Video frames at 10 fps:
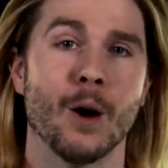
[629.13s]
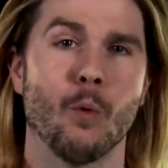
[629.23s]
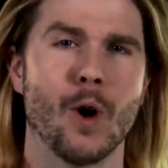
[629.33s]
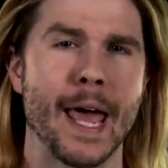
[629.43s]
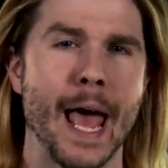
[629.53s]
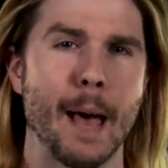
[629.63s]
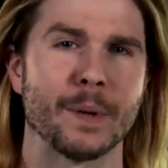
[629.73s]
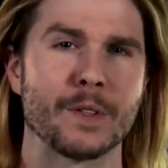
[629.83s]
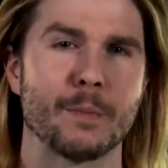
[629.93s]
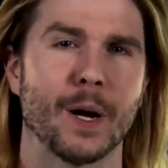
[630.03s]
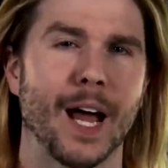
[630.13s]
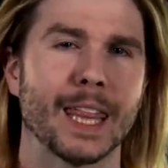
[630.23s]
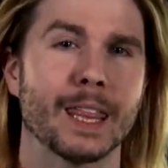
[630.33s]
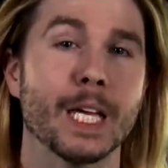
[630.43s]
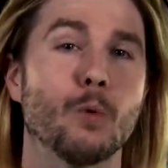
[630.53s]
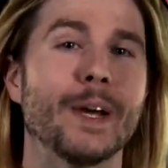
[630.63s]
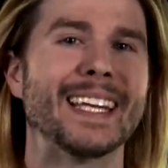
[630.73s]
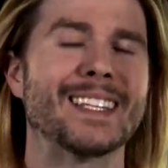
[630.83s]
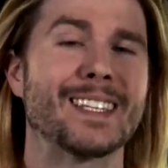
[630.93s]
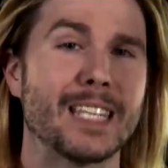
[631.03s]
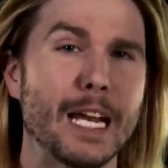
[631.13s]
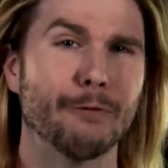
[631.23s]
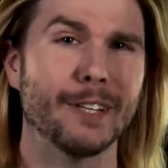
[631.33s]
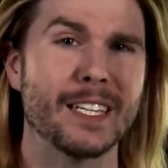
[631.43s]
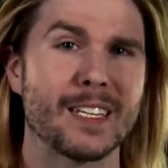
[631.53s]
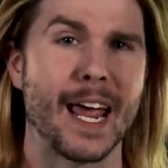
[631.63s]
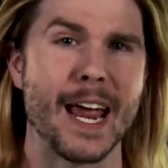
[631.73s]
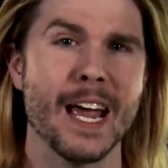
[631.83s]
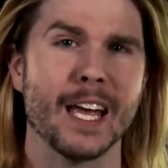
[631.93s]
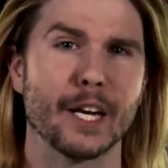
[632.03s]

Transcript: what happens, but I think we can safely say